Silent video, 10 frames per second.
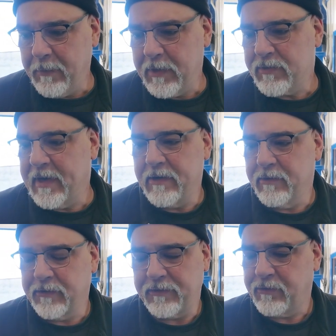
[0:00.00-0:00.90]
we tried
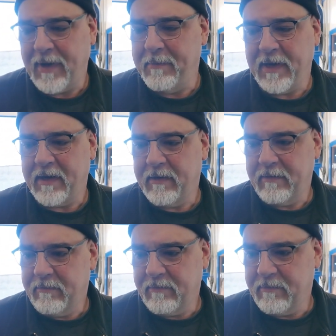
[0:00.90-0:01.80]
those ceramic
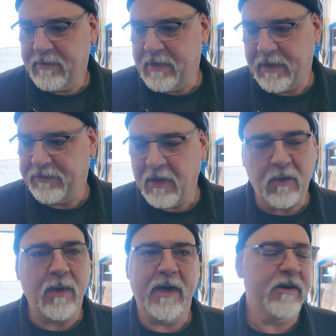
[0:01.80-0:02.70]

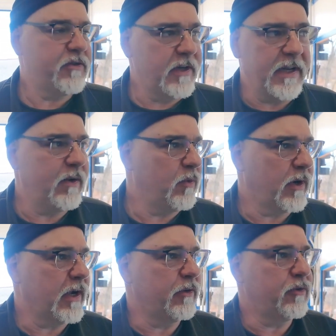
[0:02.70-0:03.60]
Excel wires and they didn't
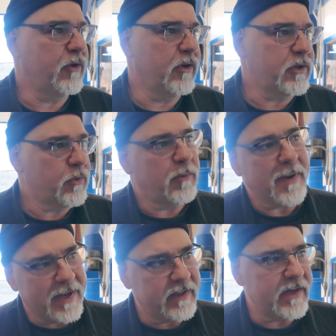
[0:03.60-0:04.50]
work out too good, so we're
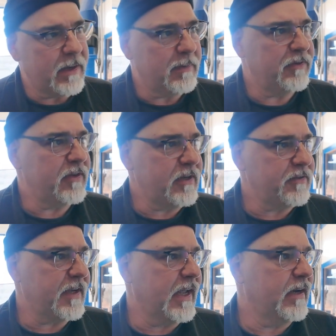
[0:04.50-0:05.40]
back to the
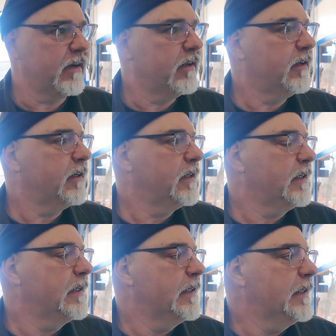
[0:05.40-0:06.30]
MSDs again.
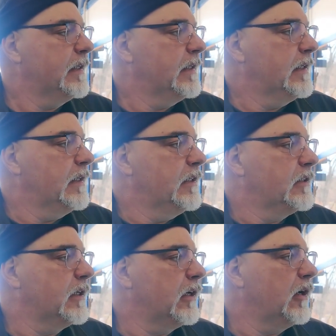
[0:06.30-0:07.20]

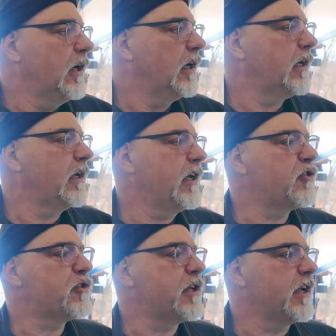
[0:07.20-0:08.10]
So,
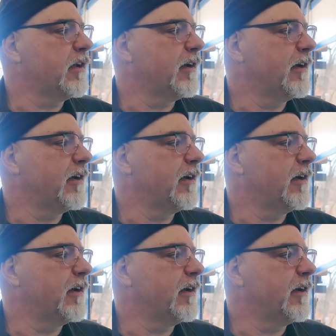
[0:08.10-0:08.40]
interesting